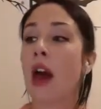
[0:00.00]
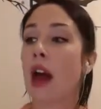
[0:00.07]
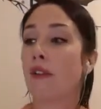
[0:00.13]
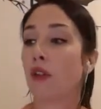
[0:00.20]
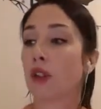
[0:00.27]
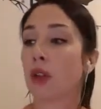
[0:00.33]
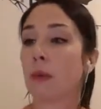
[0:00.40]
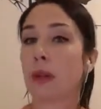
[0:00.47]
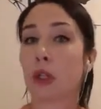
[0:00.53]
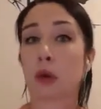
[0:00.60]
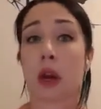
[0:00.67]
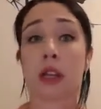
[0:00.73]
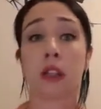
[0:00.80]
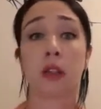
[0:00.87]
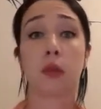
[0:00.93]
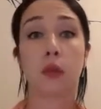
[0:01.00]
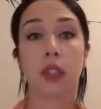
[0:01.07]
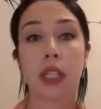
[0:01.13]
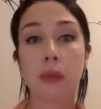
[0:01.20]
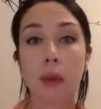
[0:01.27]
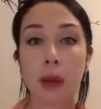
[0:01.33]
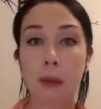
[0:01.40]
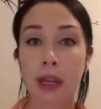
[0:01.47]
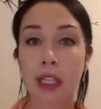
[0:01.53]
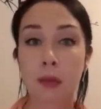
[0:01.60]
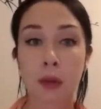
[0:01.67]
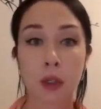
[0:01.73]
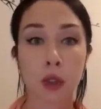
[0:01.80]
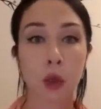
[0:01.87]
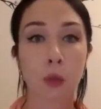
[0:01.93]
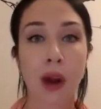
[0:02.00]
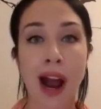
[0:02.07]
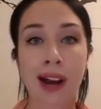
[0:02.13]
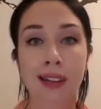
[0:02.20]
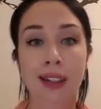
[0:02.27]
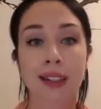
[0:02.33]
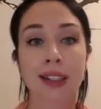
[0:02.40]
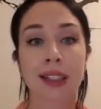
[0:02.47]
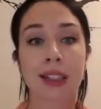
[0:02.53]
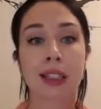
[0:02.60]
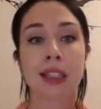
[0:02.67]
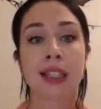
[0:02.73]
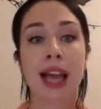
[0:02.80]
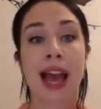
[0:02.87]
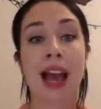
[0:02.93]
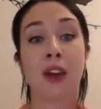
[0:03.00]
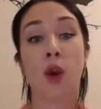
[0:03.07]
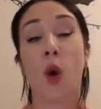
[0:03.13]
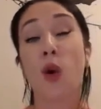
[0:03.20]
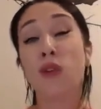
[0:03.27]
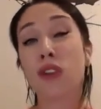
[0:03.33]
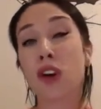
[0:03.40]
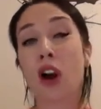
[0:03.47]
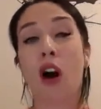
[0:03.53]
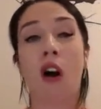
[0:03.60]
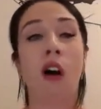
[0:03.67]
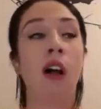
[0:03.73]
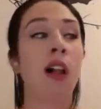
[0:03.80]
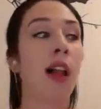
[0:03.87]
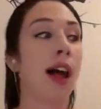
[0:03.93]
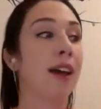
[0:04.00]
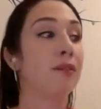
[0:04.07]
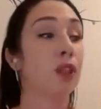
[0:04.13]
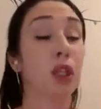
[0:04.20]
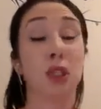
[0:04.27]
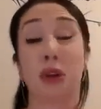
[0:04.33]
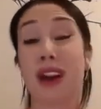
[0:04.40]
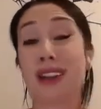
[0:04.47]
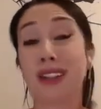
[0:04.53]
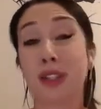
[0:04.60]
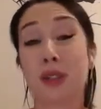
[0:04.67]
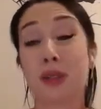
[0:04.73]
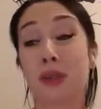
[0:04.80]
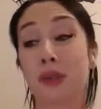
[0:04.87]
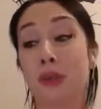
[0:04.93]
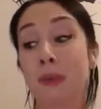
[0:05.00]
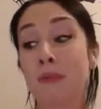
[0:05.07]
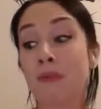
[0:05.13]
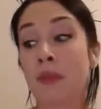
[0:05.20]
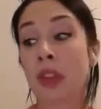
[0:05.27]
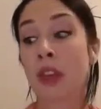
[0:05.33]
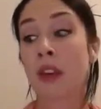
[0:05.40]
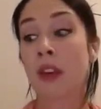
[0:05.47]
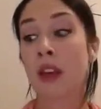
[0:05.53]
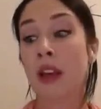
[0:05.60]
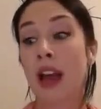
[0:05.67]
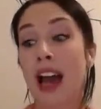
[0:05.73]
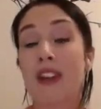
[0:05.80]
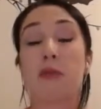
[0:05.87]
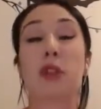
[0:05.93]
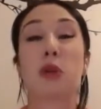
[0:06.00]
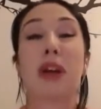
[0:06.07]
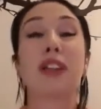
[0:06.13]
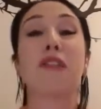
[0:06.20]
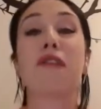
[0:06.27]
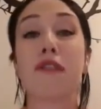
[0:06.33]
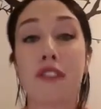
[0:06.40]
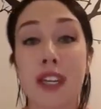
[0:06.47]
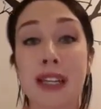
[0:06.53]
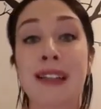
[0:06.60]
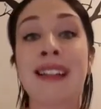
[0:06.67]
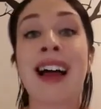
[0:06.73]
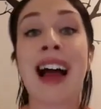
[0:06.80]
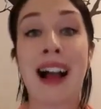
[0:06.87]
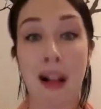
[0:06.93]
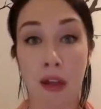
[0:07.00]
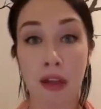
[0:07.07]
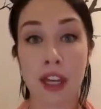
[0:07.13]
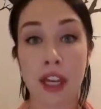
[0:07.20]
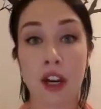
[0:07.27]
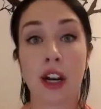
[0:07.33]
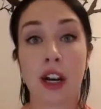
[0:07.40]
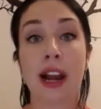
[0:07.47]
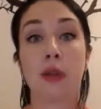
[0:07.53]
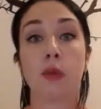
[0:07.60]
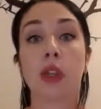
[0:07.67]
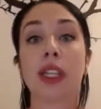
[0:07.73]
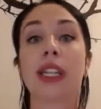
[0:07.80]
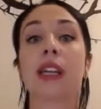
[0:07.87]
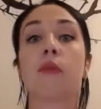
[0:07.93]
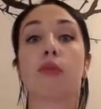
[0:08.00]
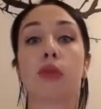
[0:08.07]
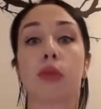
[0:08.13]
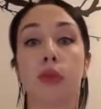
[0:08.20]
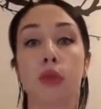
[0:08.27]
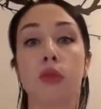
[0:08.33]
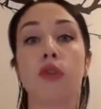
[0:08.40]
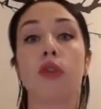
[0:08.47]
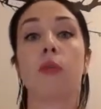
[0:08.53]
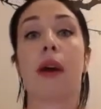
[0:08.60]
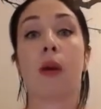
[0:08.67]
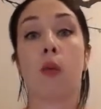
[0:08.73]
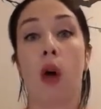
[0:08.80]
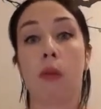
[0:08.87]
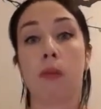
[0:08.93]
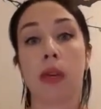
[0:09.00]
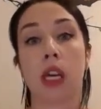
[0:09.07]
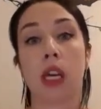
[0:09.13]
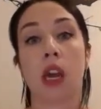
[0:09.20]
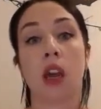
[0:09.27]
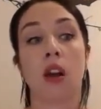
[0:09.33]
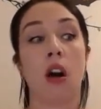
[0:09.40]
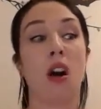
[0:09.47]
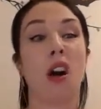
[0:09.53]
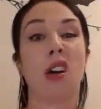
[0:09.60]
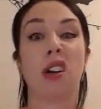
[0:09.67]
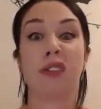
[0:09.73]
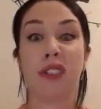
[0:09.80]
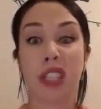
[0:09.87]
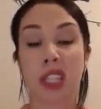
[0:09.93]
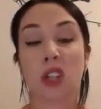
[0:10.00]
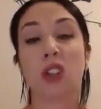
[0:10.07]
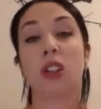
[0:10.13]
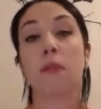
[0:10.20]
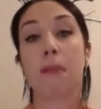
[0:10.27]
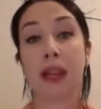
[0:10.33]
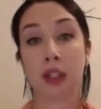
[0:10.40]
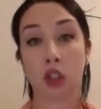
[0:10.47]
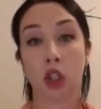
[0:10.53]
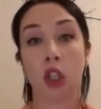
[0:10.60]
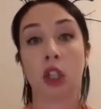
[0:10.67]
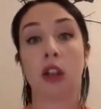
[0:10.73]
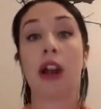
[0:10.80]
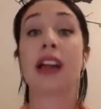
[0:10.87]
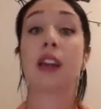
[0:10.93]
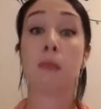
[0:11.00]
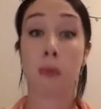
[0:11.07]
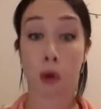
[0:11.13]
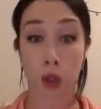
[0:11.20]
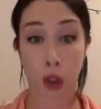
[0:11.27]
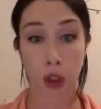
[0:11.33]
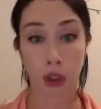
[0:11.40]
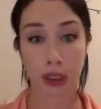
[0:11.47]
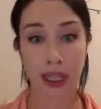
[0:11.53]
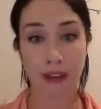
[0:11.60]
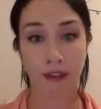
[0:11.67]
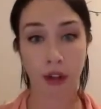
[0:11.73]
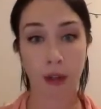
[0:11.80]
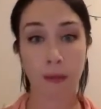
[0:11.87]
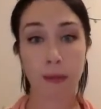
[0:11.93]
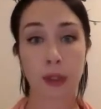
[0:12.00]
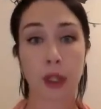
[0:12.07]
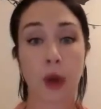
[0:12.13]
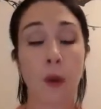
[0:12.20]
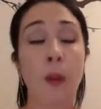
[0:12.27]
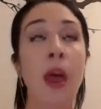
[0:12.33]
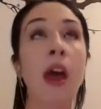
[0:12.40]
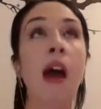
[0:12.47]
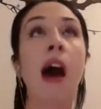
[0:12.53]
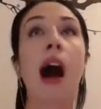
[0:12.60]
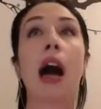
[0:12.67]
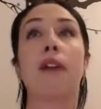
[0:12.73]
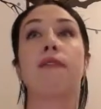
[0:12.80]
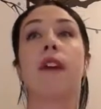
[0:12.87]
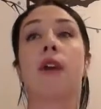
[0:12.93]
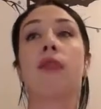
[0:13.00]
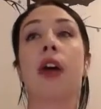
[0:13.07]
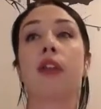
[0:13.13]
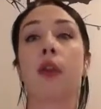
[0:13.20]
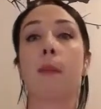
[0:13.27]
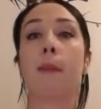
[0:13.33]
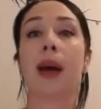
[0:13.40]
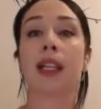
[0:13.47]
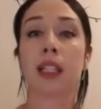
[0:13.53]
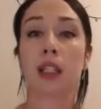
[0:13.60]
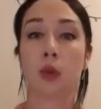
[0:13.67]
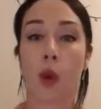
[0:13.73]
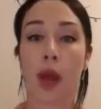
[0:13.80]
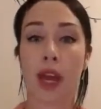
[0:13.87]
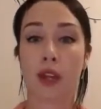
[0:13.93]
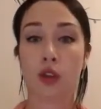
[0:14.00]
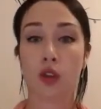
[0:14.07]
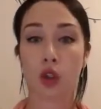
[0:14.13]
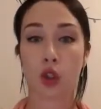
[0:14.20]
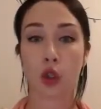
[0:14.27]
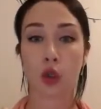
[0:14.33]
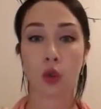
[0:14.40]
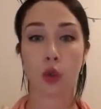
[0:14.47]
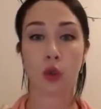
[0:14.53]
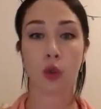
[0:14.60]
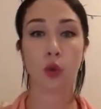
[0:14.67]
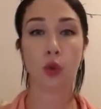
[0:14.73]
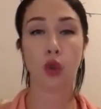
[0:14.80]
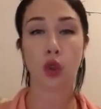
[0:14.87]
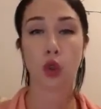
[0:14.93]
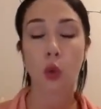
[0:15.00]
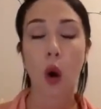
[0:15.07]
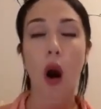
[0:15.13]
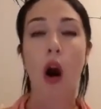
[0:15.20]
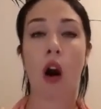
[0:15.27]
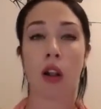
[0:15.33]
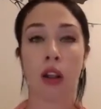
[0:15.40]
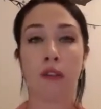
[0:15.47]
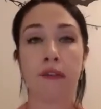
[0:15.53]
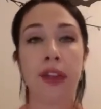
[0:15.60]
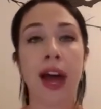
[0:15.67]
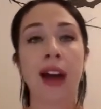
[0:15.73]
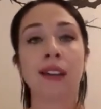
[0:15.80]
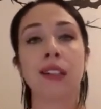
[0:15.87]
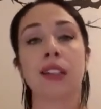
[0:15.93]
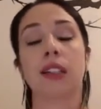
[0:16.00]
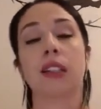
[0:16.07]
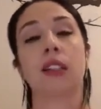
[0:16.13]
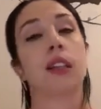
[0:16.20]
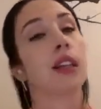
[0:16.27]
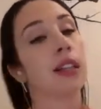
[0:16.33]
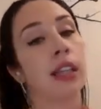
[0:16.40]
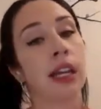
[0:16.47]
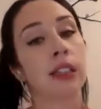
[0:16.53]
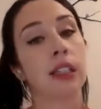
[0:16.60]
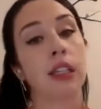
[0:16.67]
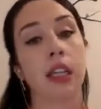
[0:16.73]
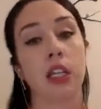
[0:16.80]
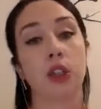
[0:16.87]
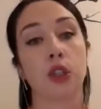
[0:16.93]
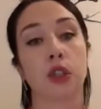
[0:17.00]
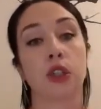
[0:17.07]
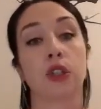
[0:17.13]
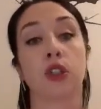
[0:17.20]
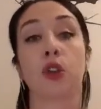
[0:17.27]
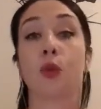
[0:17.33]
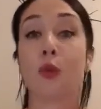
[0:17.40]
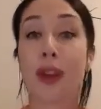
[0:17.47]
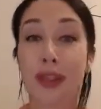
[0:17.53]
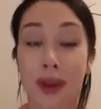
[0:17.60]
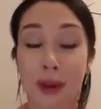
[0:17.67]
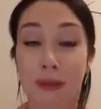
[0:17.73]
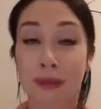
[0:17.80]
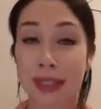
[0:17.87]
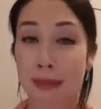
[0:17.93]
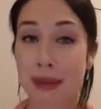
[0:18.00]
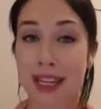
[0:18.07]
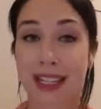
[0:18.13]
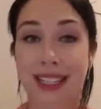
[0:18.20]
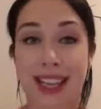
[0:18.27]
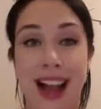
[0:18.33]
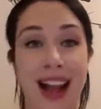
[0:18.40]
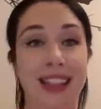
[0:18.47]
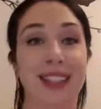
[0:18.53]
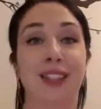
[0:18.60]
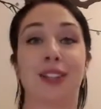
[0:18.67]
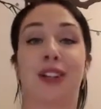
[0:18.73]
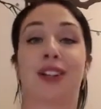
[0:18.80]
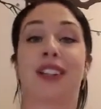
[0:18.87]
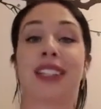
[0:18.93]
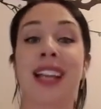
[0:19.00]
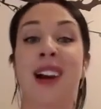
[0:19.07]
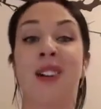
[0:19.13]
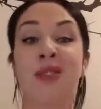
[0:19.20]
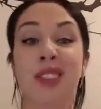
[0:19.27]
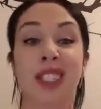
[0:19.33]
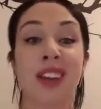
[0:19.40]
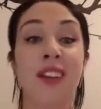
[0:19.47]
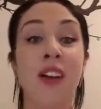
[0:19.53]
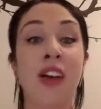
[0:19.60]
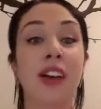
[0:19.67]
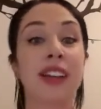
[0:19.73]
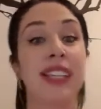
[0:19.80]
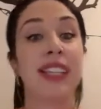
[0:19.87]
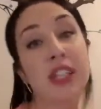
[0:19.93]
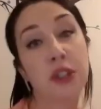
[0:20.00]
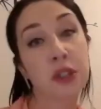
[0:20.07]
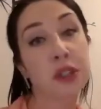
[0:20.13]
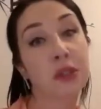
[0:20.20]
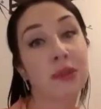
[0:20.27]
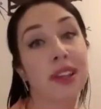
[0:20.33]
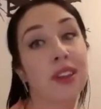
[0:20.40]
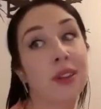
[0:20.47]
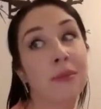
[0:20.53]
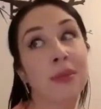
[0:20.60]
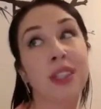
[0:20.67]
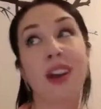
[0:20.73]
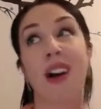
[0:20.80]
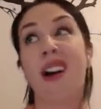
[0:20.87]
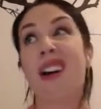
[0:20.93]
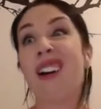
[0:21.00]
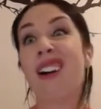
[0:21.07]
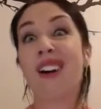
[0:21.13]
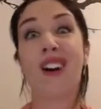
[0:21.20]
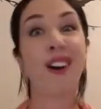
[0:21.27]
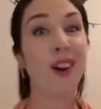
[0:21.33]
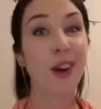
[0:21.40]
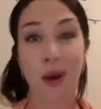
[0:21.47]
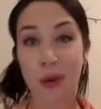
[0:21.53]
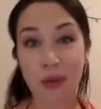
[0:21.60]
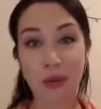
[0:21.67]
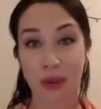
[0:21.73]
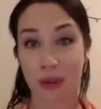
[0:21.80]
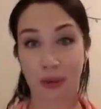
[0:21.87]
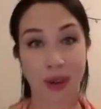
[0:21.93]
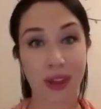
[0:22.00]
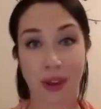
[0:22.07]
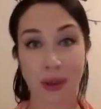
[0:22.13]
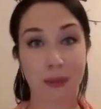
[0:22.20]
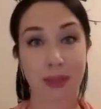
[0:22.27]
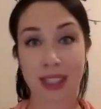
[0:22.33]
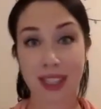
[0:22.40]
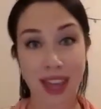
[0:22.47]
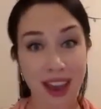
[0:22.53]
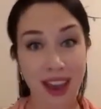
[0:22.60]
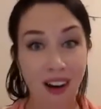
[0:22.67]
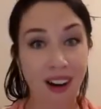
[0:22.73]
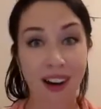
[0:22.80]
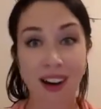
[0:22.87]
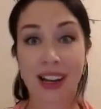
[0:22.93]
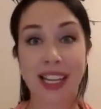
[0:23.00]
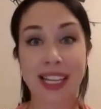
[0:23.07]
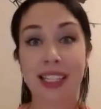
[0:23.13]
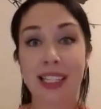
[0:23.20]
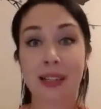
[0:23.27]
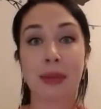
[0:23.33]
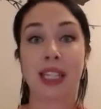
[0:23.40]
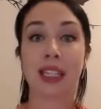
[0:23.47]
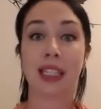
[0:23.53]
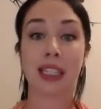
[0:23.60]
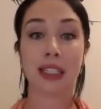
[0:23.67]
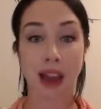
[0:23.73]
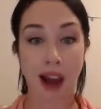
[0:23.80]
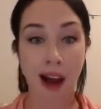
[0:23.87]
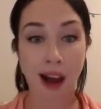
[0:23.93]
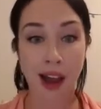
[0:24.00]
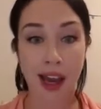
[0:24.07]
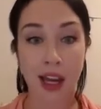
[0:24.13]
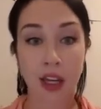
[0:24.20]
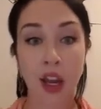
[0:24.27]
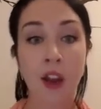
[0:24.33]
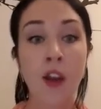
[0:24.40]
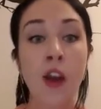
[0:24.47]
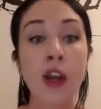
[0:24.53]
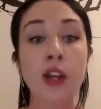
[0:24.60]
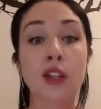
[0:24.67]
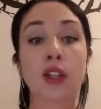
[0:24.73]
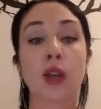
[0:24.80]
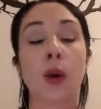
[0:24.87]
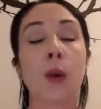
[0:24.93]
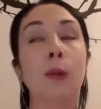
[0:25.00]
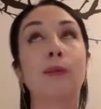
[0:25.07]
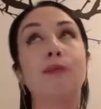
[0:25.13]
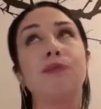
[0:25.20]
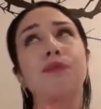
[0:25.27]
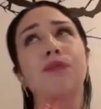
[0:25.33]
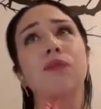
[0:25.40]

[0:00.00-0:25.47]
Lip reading: I've also been trying to deepen my spiritual practices, and overall, I've been trying to feel healthier and really improve my well-being on physical, mental, and emotional level. So I found that the best way to do all of that is to connect to nature's rhythms, because as it turns out, nature's rhythms are our own rhythms. They are intimately tied. So